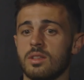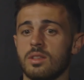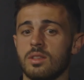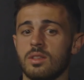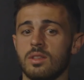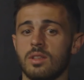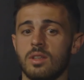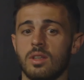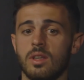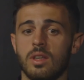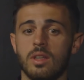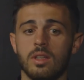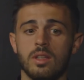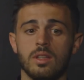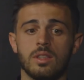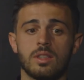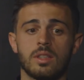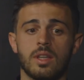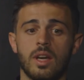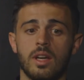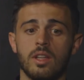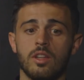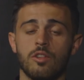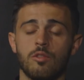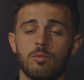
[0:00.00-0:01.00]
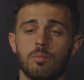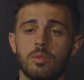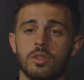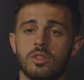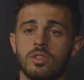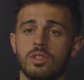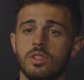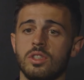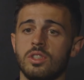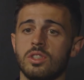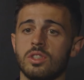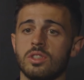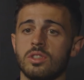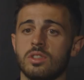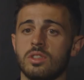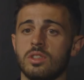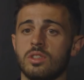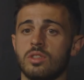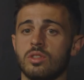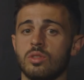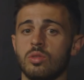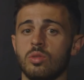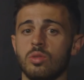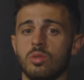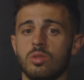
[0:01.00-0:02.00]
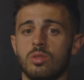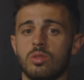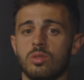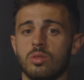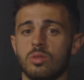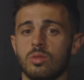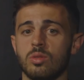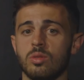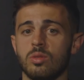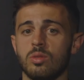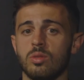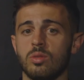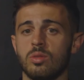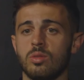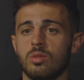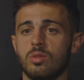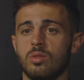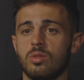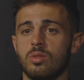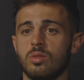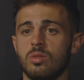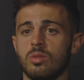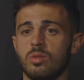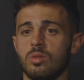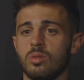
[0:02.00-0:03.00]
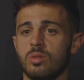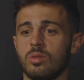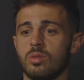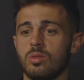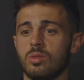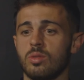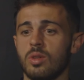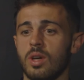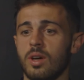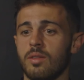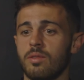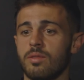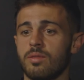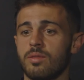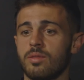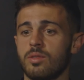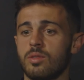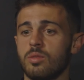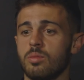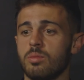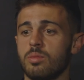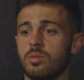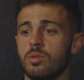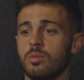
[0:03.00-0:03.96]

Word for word: uh, in this kind of positions, it's good to to to have to,